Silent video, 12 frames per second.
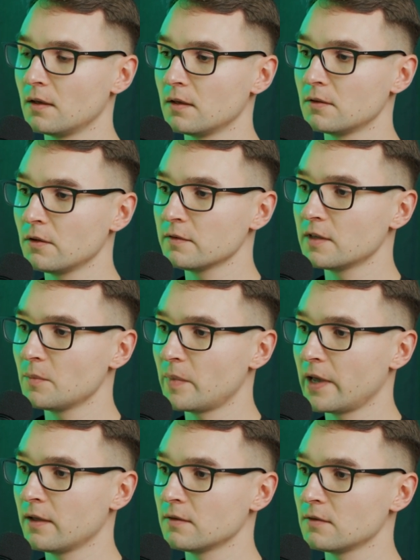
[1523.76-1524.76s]
don't
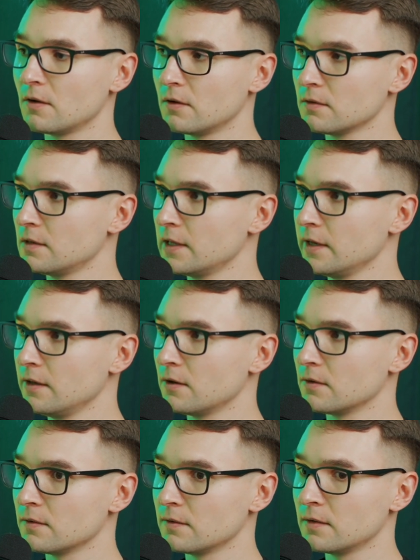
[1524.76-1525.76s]
depend only
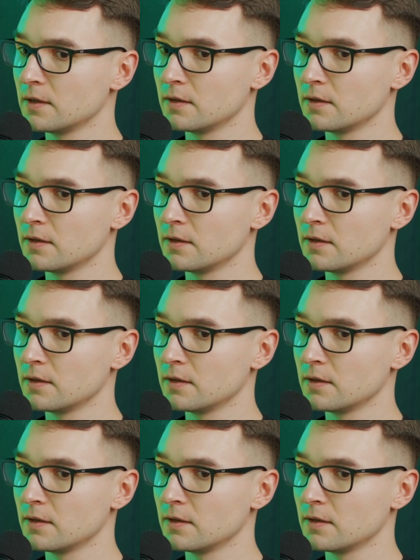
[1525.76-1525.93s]
on